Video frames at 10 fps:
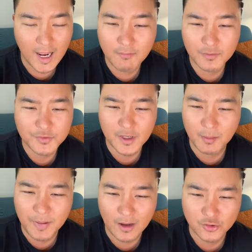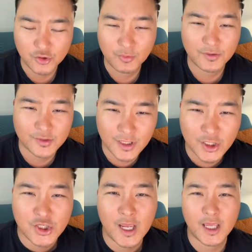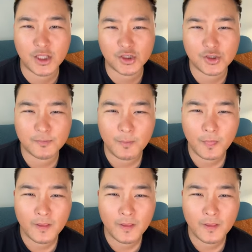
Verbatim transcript: Everything about you is going to change